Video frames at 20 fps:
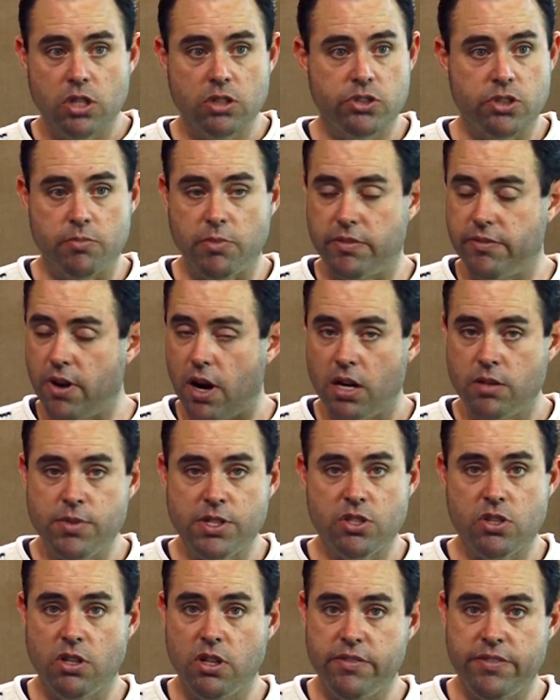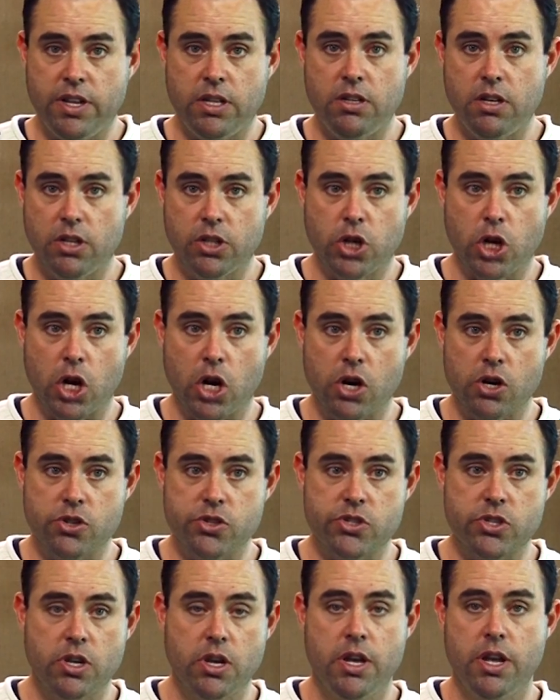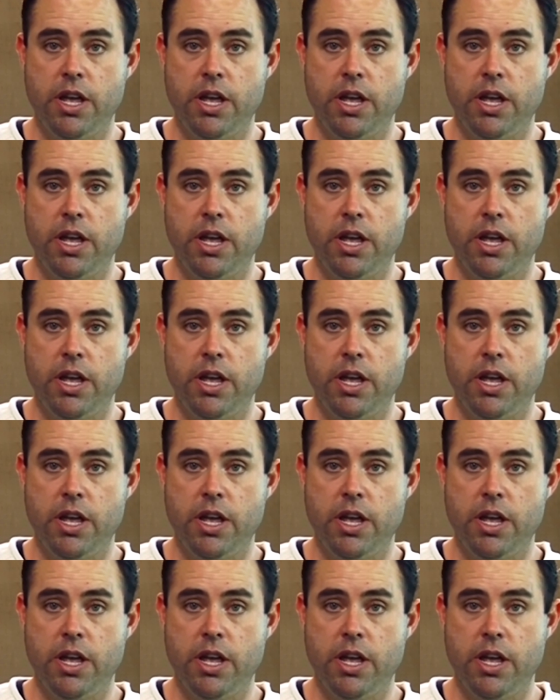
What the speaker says: some environmental event occurs.